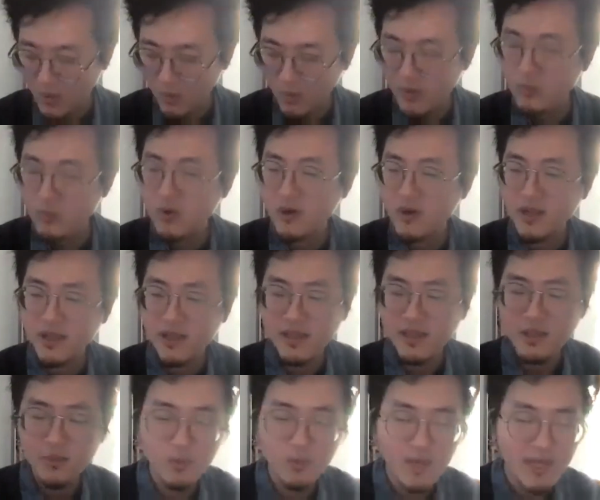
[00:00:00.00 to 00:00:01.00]
When we were in
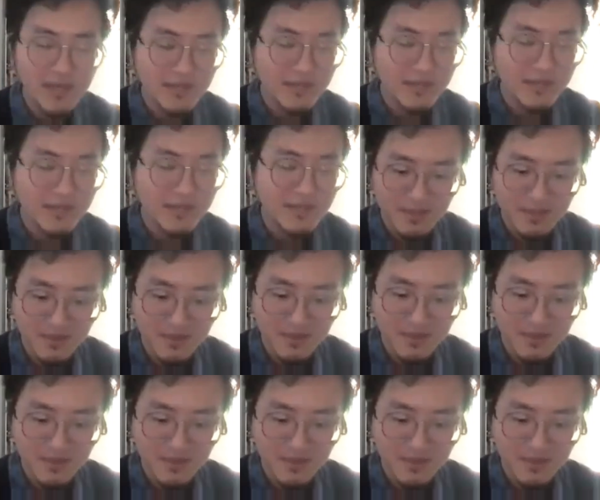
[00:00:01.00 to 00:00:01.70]
Yiwu last time,